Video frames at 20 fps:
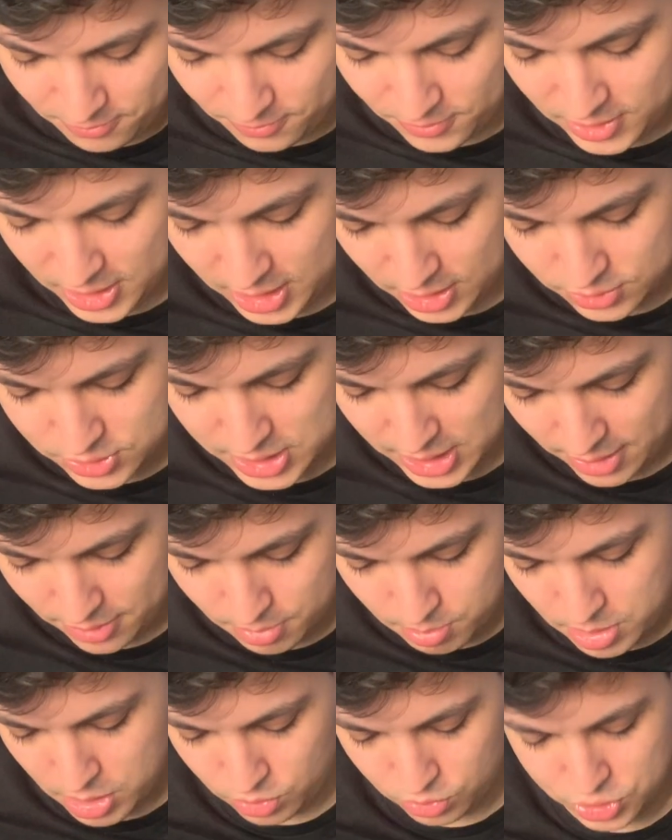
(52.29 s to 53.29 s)
videos down the
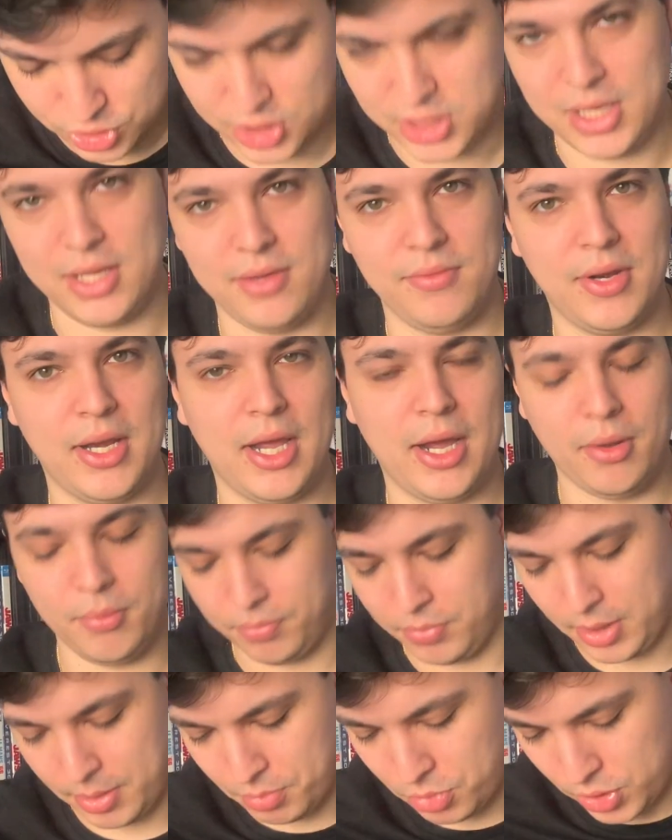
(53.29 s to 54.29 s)
middle, just leaving out
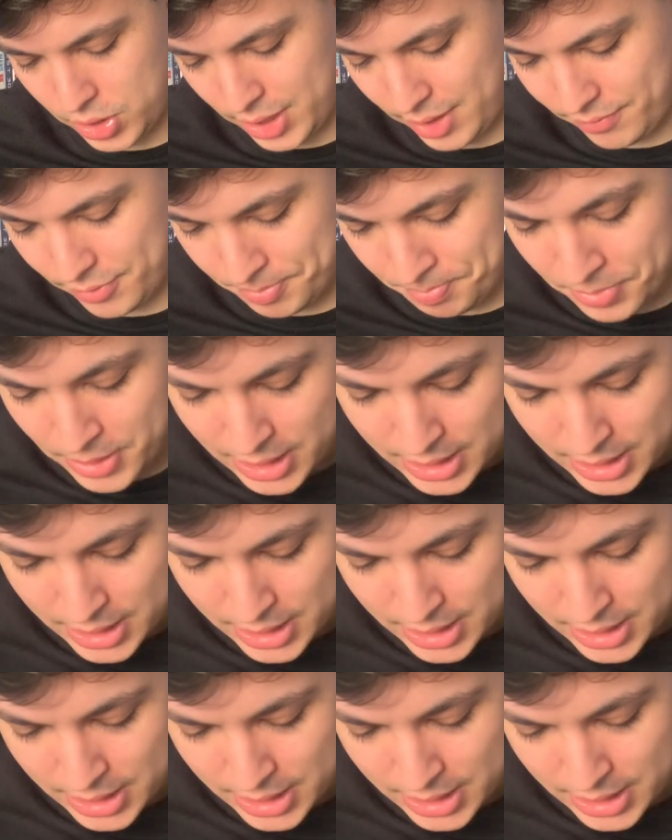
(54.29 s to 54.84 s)
number 11.